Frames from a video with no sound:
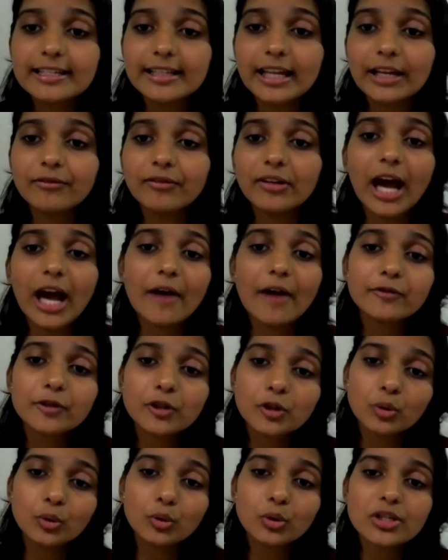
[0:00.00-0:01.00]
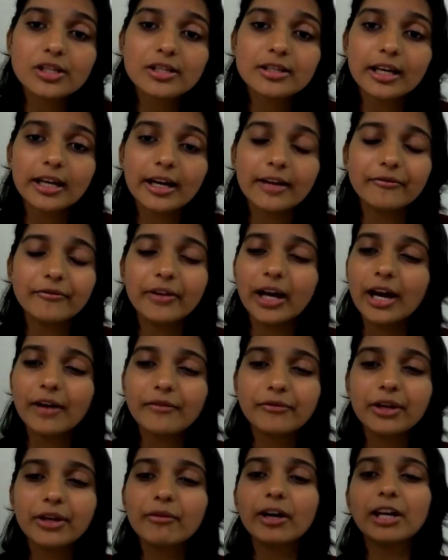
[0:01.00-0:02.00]
Then we have tours
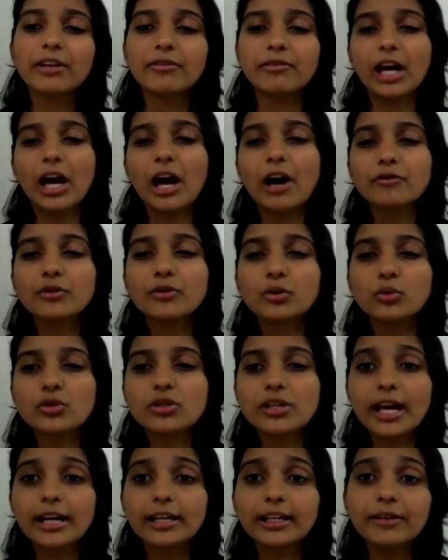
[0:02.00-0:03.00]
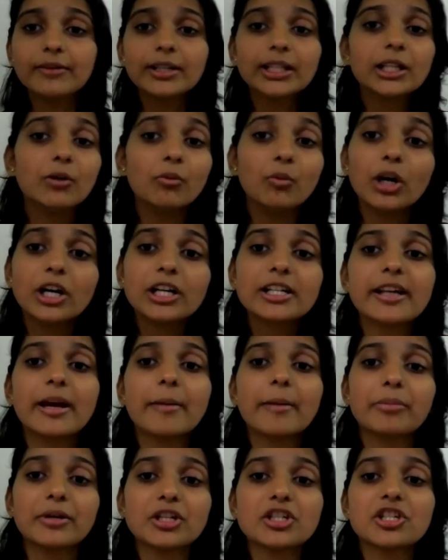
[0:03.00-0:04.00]
everywhere. We have tours, and even the world
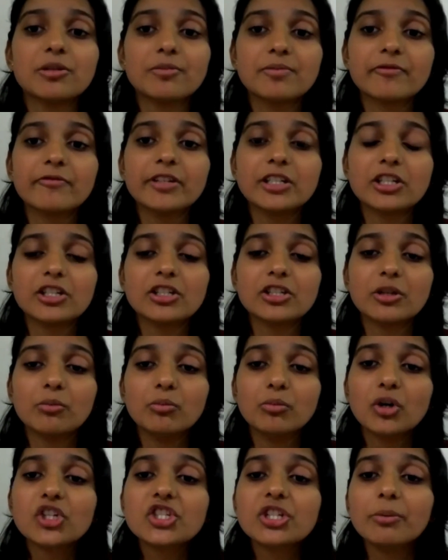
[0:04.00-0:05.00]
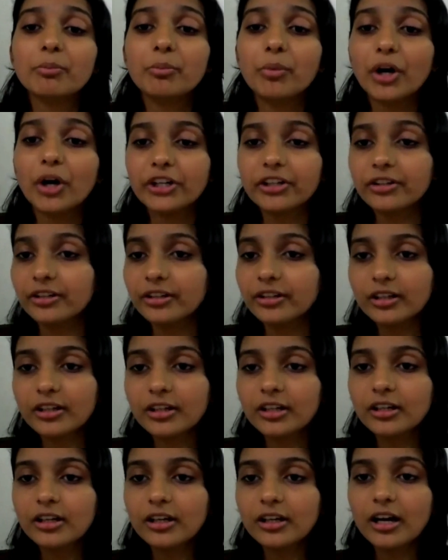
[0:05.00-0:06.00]
championships, which is the most important.
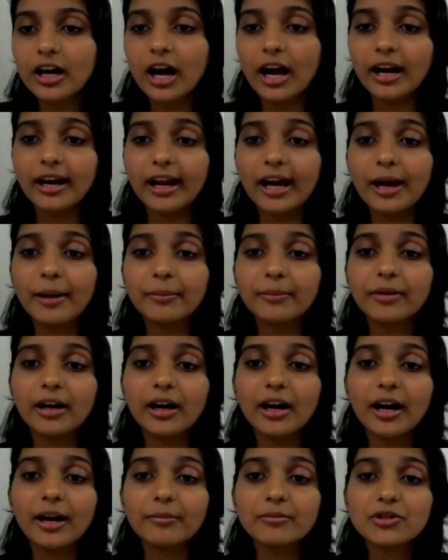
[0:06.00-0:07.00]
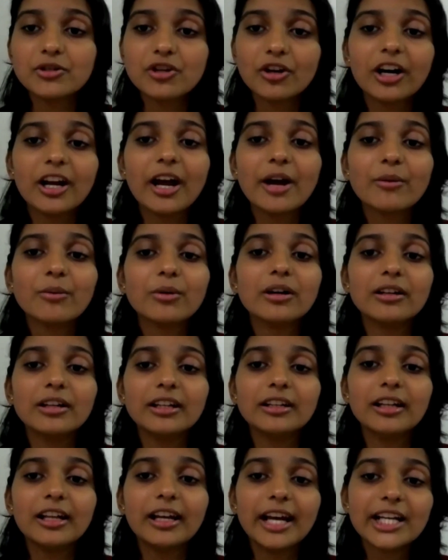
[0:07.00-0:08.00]
And I'm sure I'm in
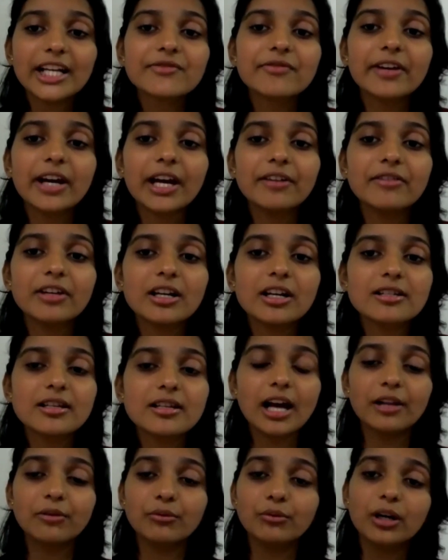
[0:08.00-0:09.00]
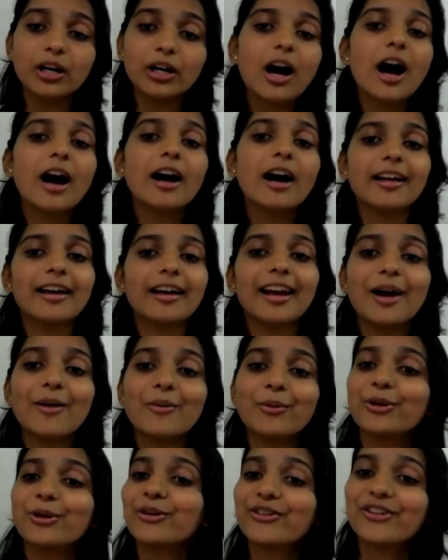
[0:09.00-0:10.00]
the next 5 years. I'll work hard, and I
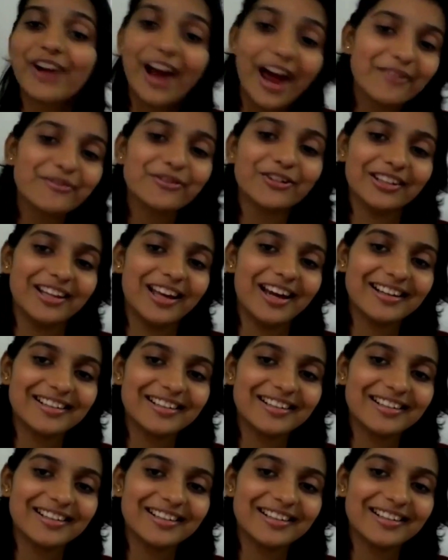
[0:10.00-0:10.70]
want to try for that.